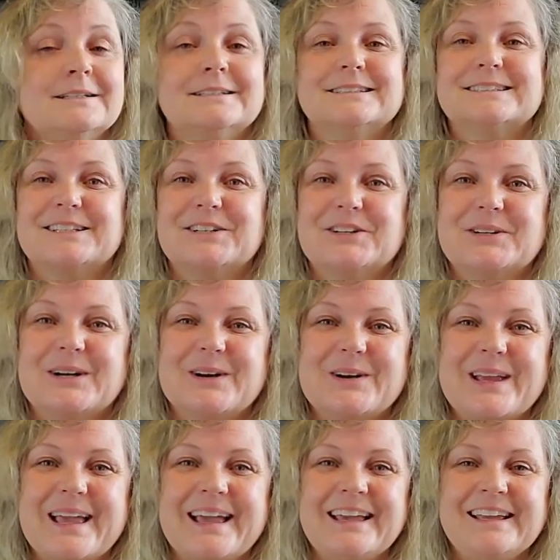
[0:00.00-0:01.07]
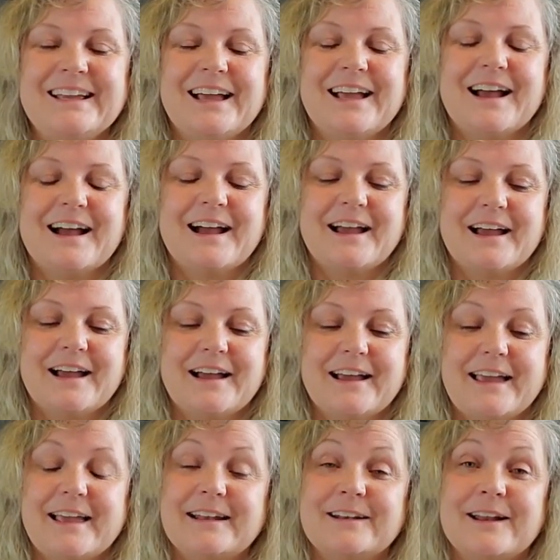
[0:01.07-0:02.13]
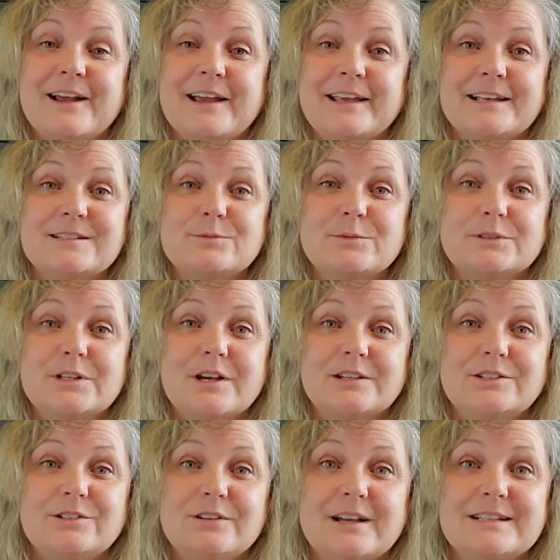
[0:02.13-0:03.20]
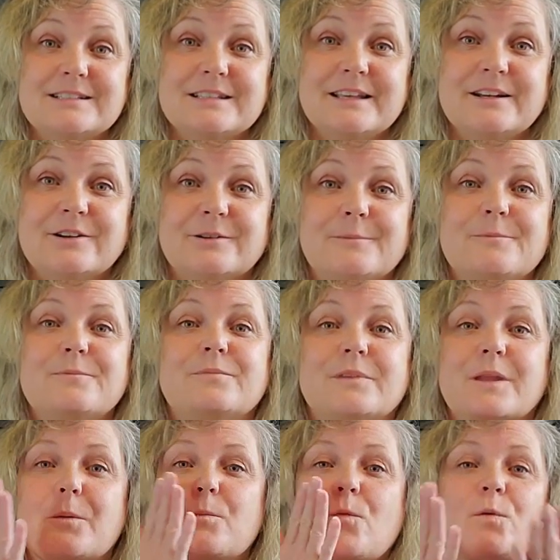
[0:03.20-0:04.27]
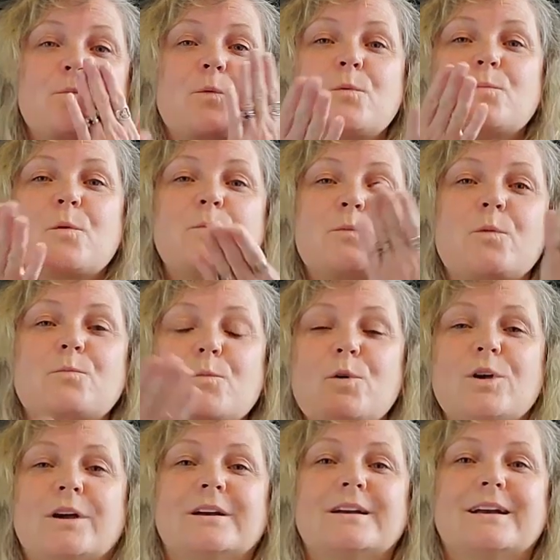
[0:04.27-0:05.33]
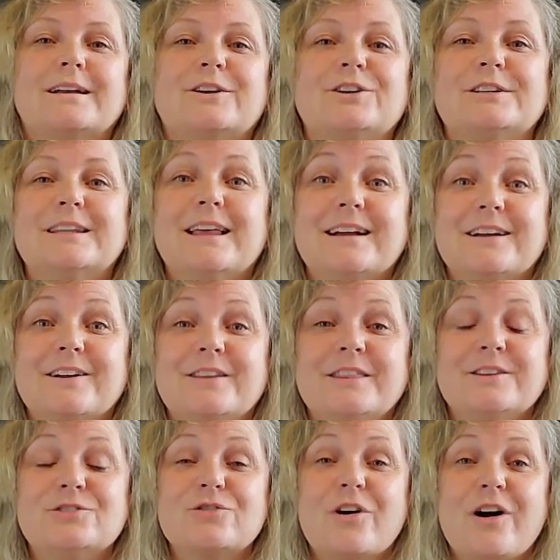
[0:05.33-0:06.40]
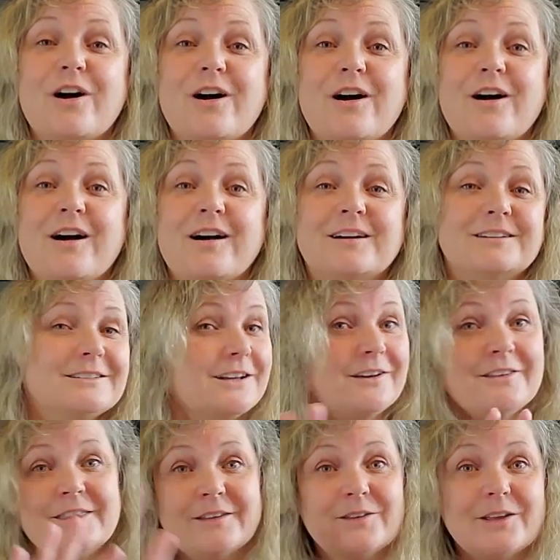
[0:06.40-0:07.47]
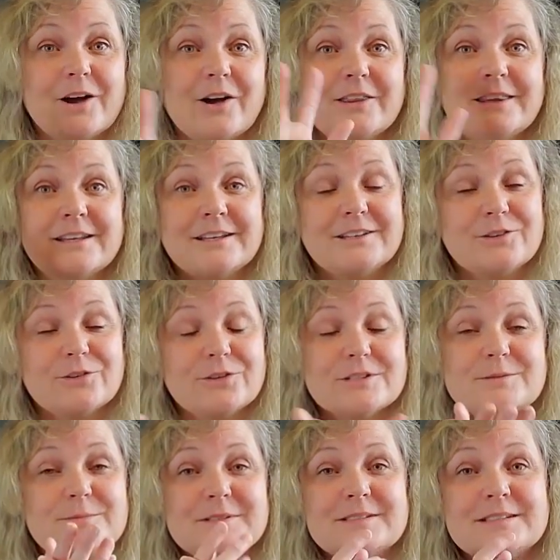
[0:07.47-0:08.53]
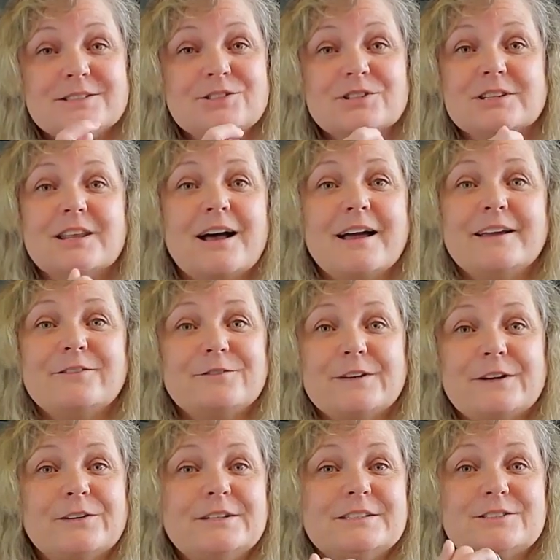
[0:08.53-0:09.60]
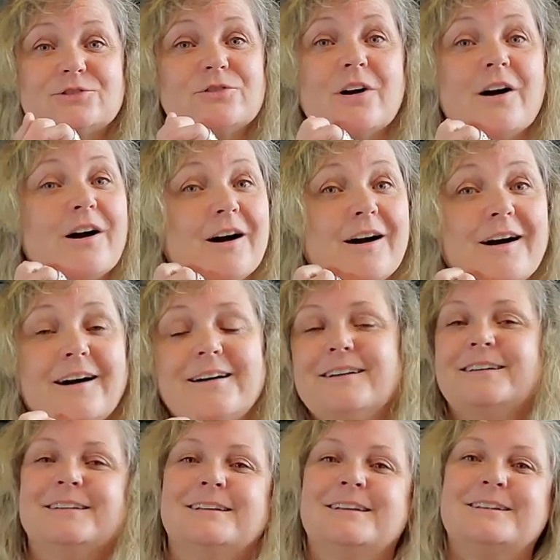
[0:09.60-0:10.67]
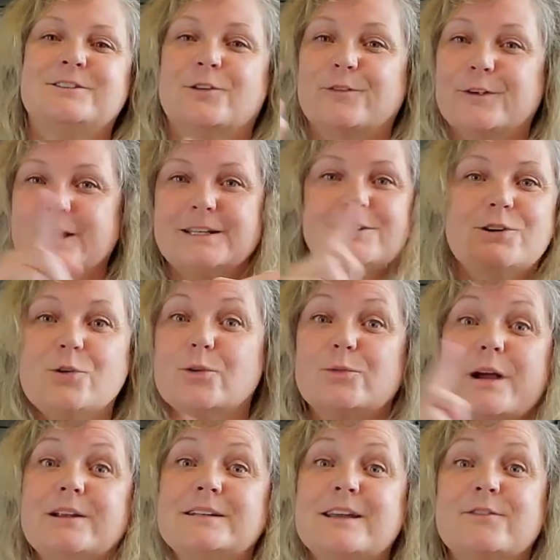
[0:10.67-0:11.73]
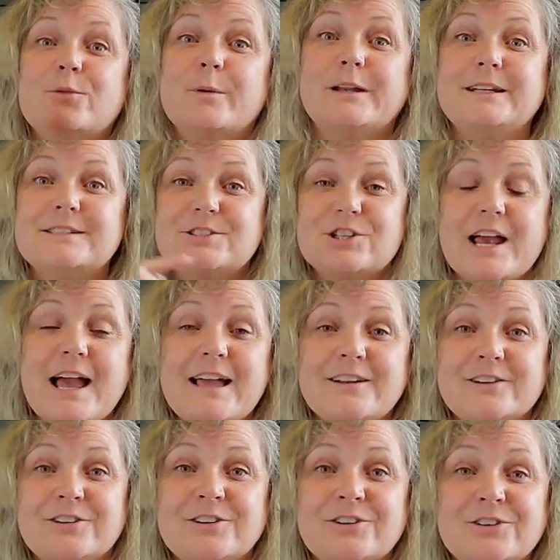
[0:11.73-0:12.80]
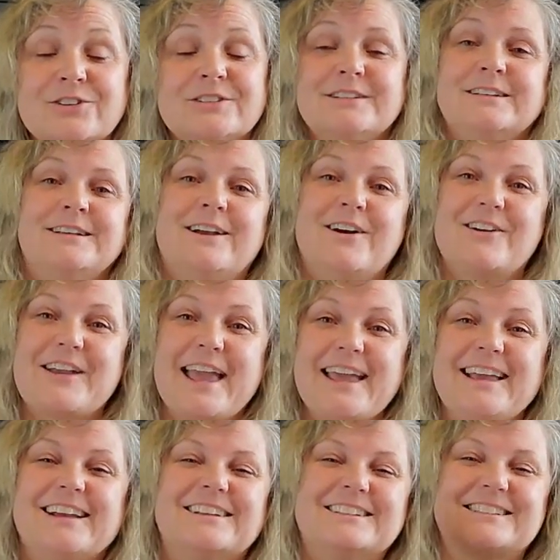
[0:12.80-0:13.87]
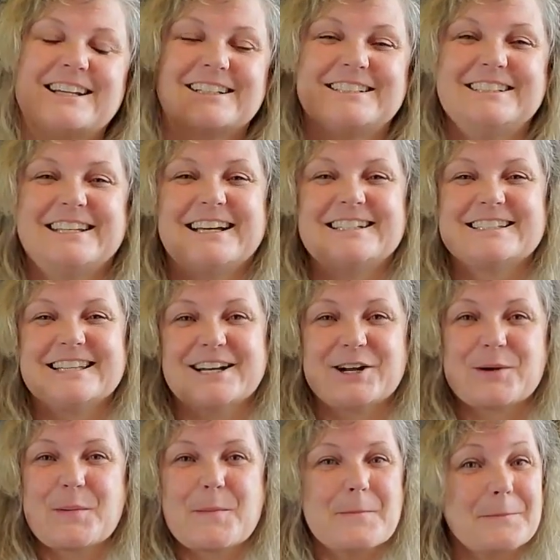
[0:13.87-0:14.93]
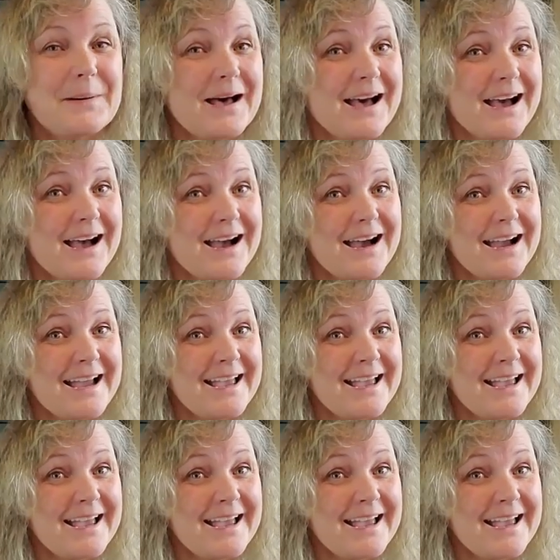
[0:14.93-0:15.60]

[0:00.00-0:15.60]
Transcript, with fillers: so okay uh, and i guess we'll talk to you guys later good luck on the draw on the on the christmas and july fairies draw don't forget to go around to everybody's channel okay i'll talk to you guys later bye